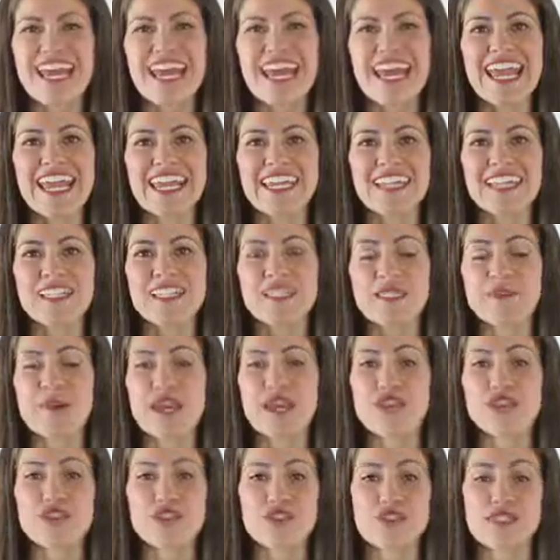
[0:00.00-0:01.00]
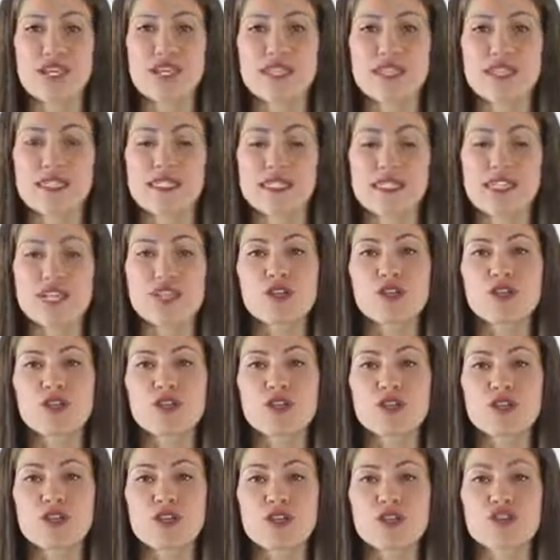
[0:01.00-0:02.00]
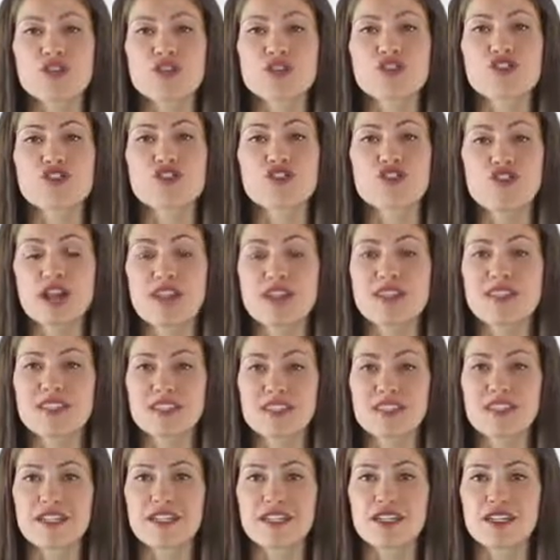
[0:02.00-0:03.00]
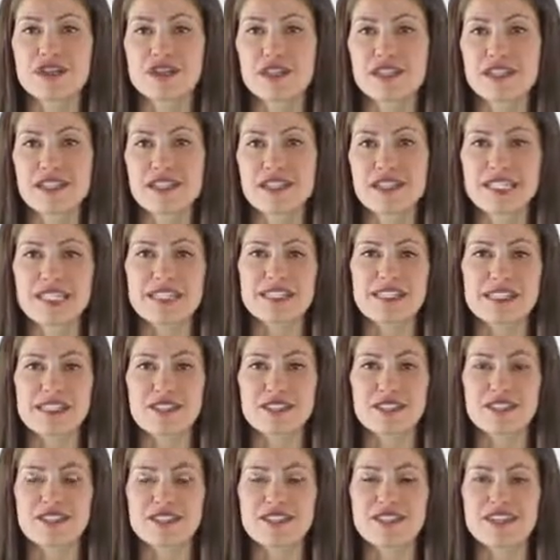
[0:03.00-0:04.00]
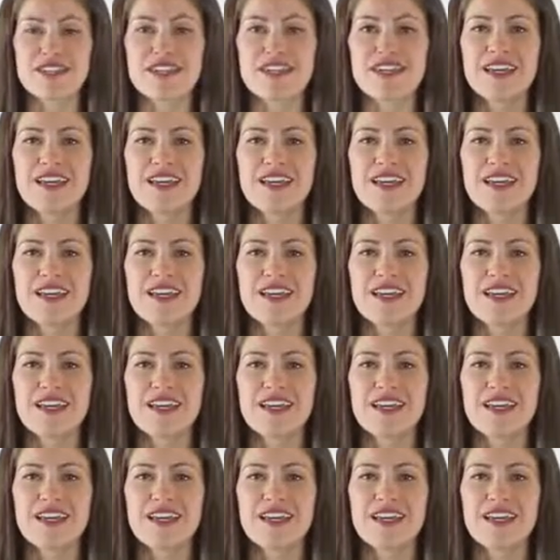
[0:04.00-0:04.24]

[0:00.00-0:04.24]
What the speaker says: and some exercises that you can do to strengthen your listening skills